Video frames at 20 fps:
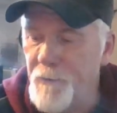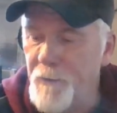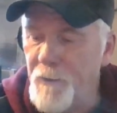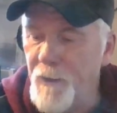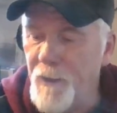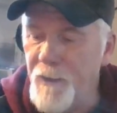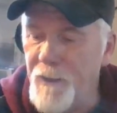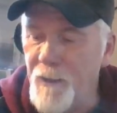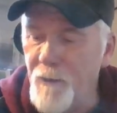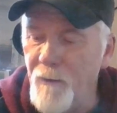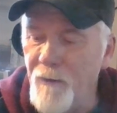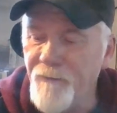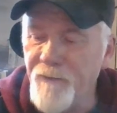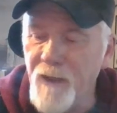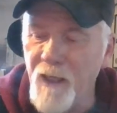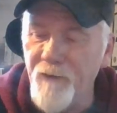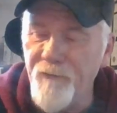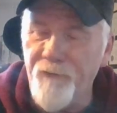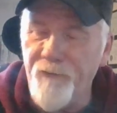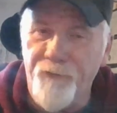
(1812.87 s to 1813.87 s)
And now I've
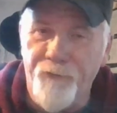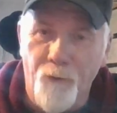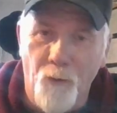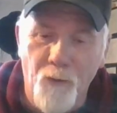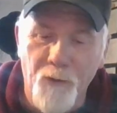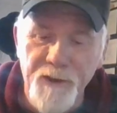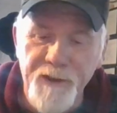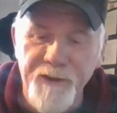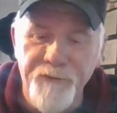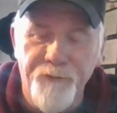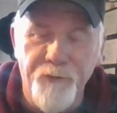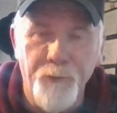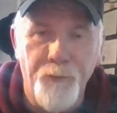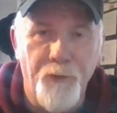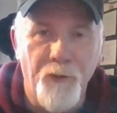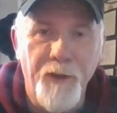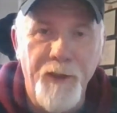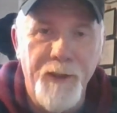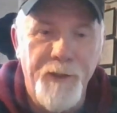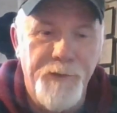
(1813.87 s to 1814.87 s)
got four different
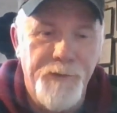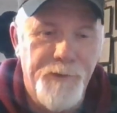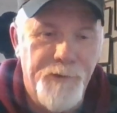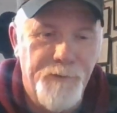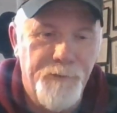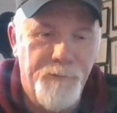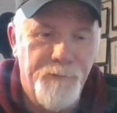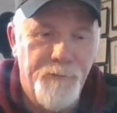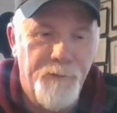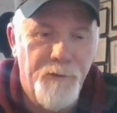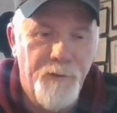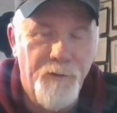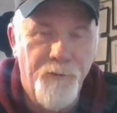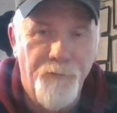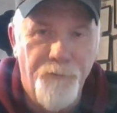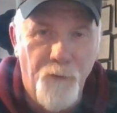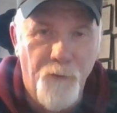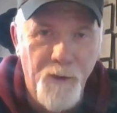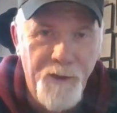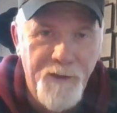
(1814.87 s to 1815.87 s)
brands.
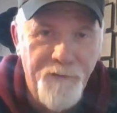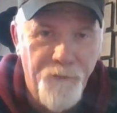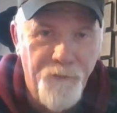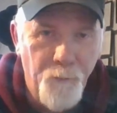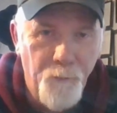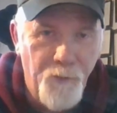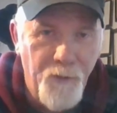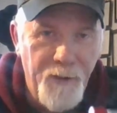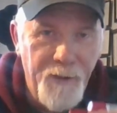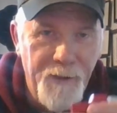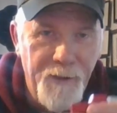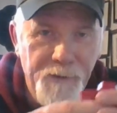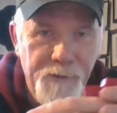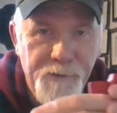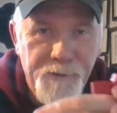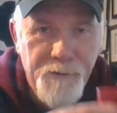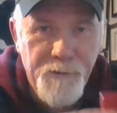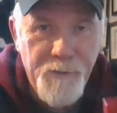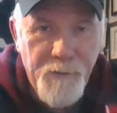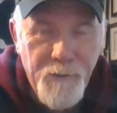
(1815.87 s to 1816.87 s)
Four different
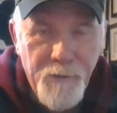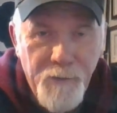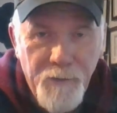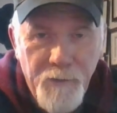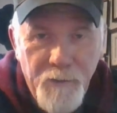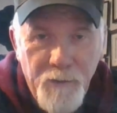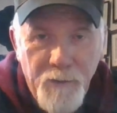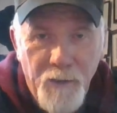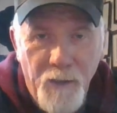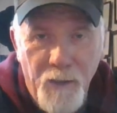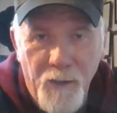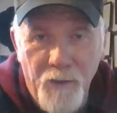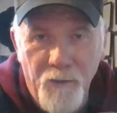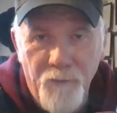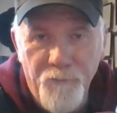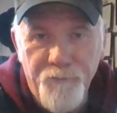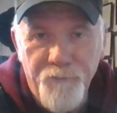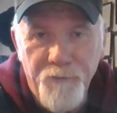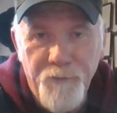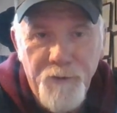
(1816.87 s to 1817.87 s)
brands
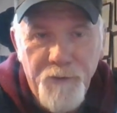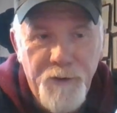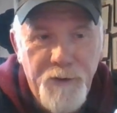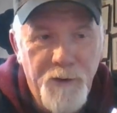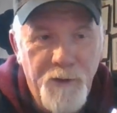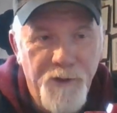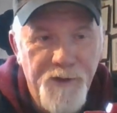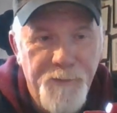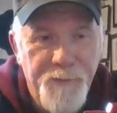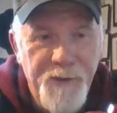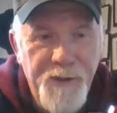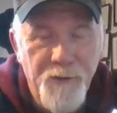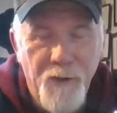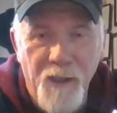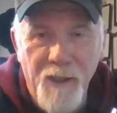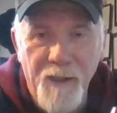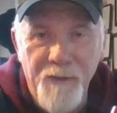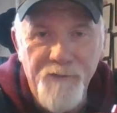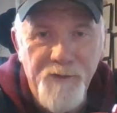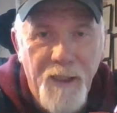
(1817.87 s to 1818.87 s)
of USB
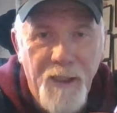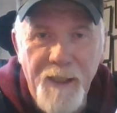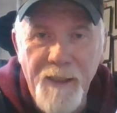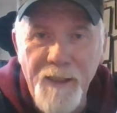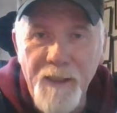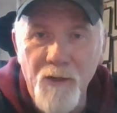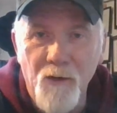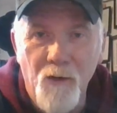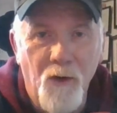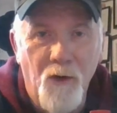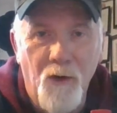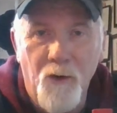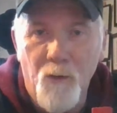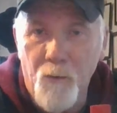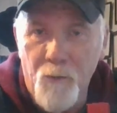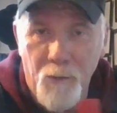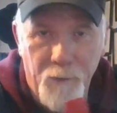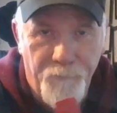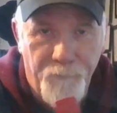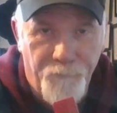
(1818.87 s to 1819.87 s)
drives and they all
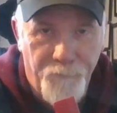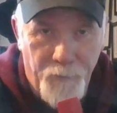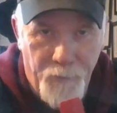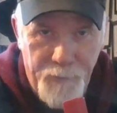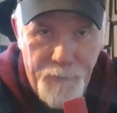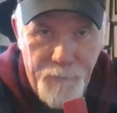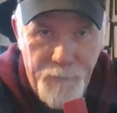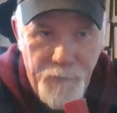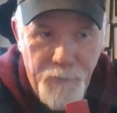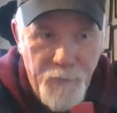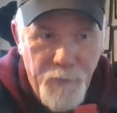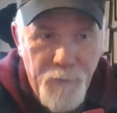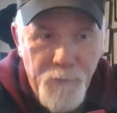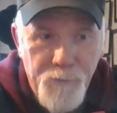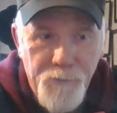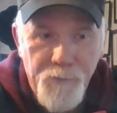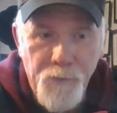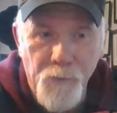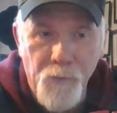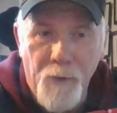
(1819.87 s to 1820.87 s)
work fine.
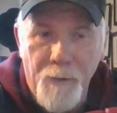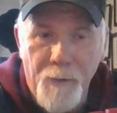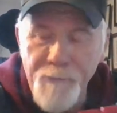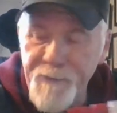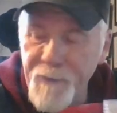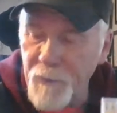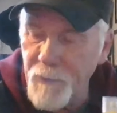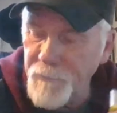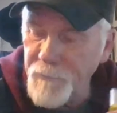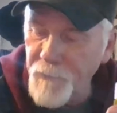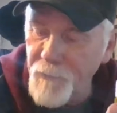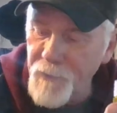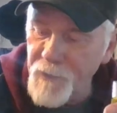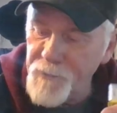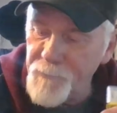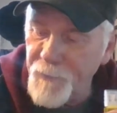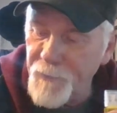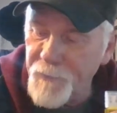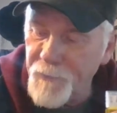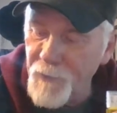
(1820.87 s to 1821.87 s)
So I'm telling you this
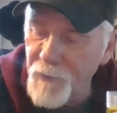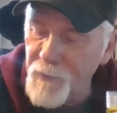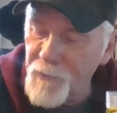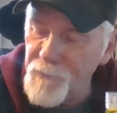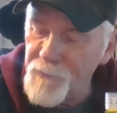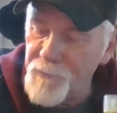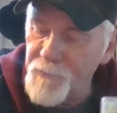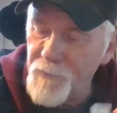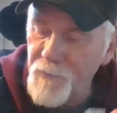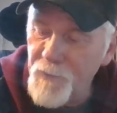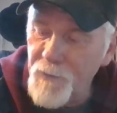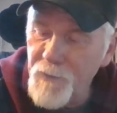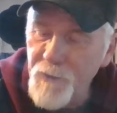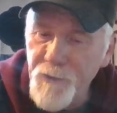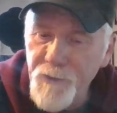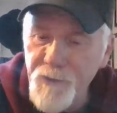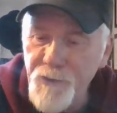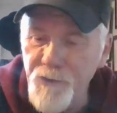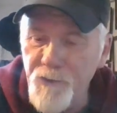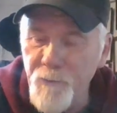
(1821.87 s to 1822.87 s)
because
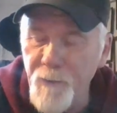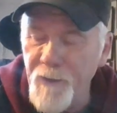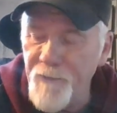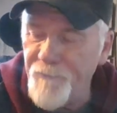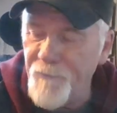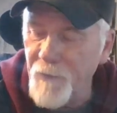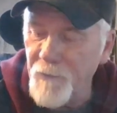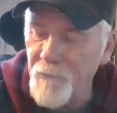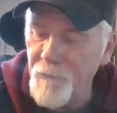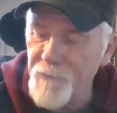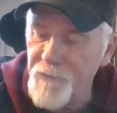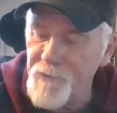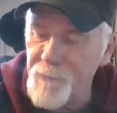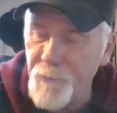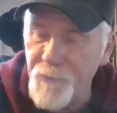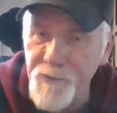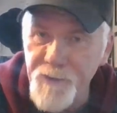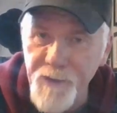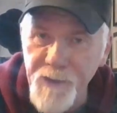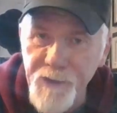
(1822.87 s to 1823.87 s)
you may follow this
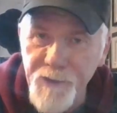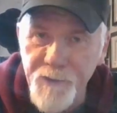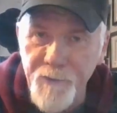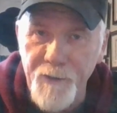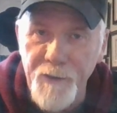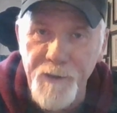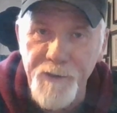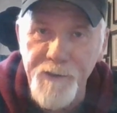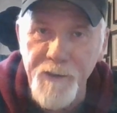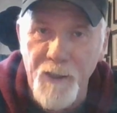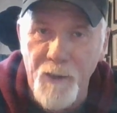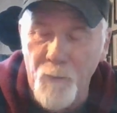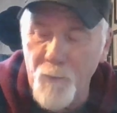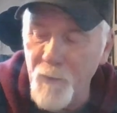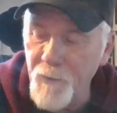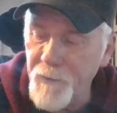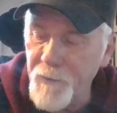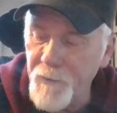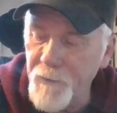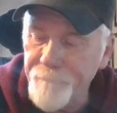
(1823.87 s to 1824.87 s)
procedure and it's not
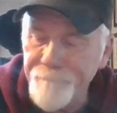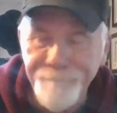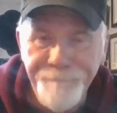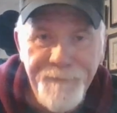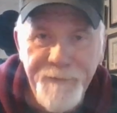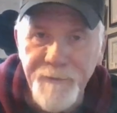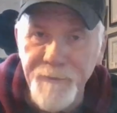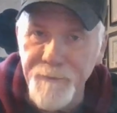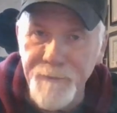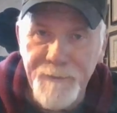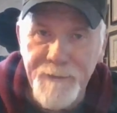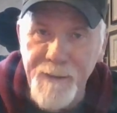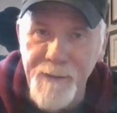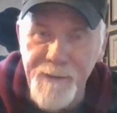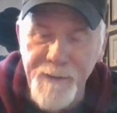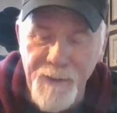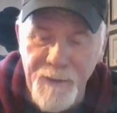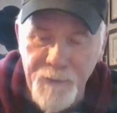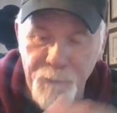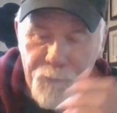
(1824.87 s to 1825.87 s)
working. It's
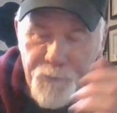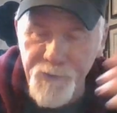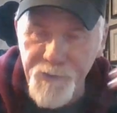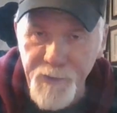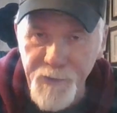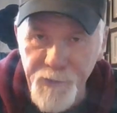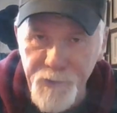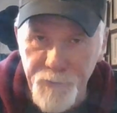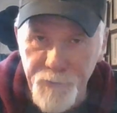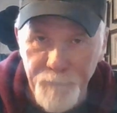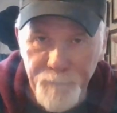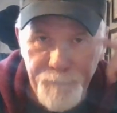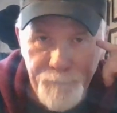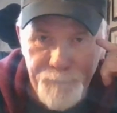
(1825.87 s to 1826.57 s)
not the procedure.